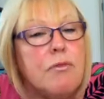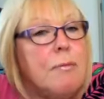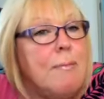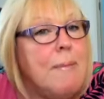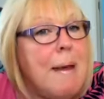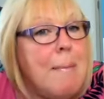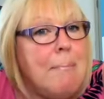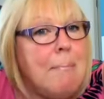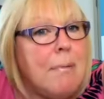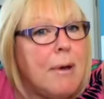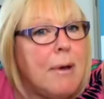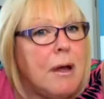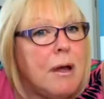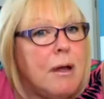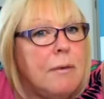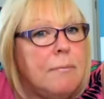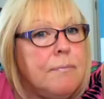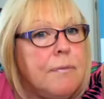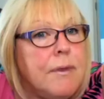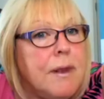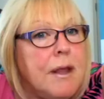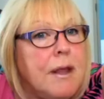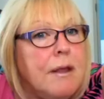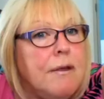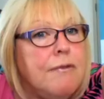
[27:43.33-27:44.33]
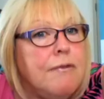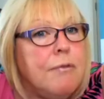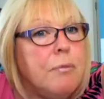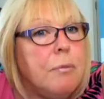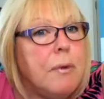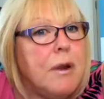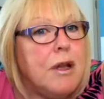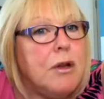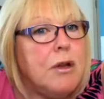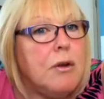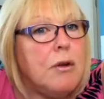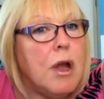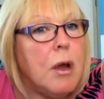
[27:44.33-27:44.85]
Remember,
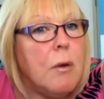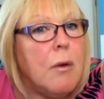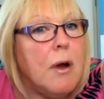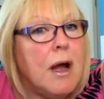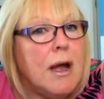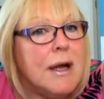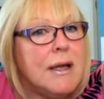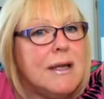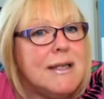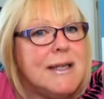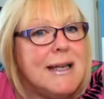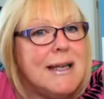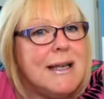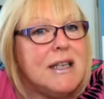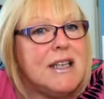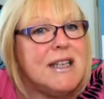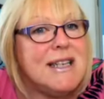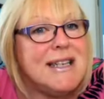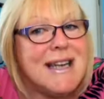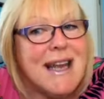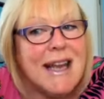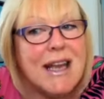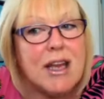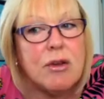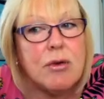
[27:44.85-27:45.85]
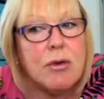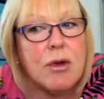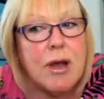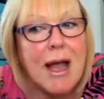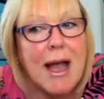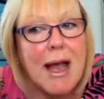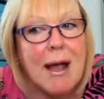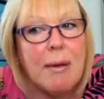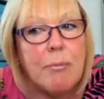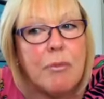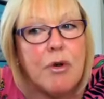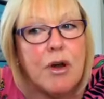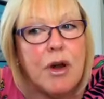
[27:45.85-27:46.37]
when you go hunting, to take your
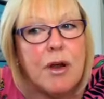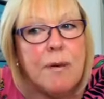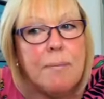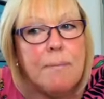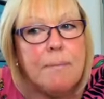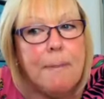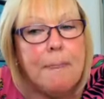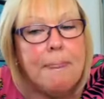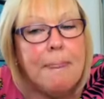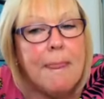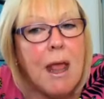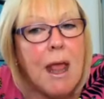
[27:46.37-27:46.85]
camera,